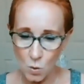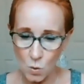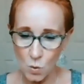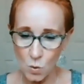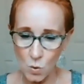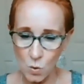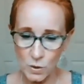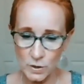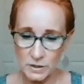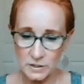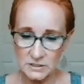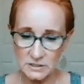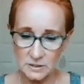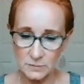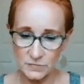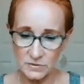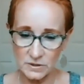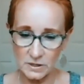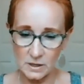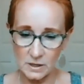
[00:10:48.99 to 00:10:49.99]
or
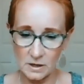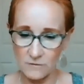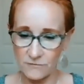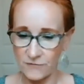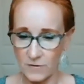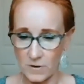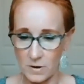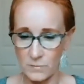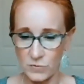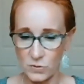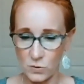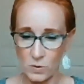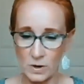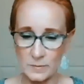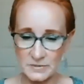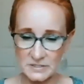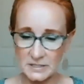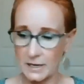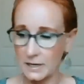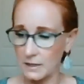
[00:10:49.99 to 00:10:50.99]
something from the
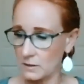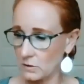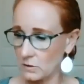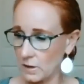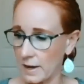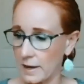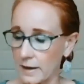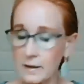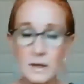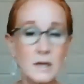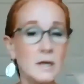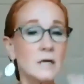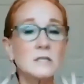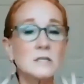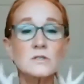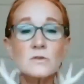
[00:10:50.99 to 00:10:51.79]
website. Okay.